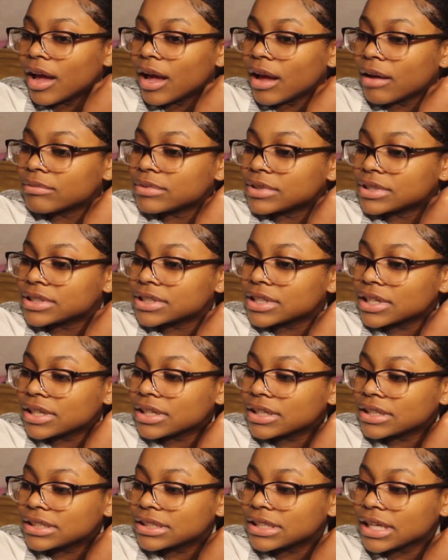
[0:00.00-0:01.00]
I'm just
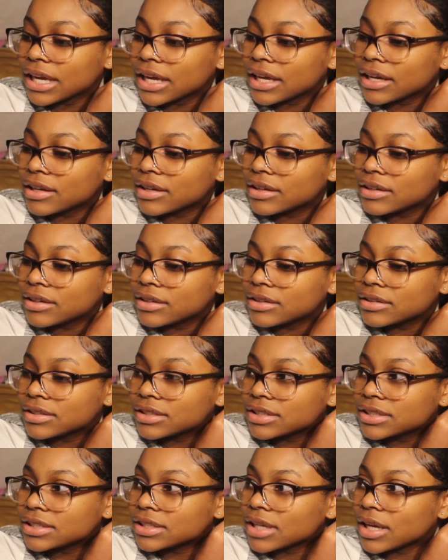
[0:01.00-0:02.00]
gonna take
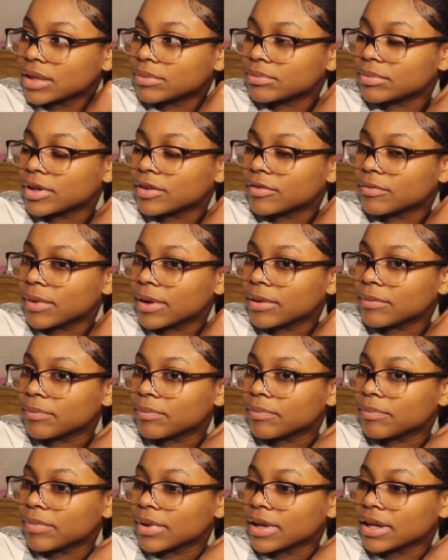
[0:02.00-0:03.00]
some of my
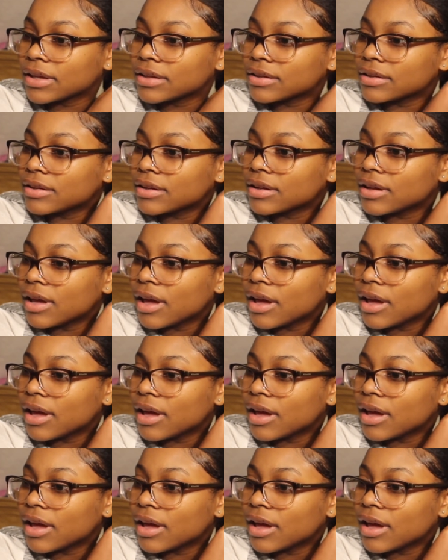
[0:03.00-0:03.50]
pin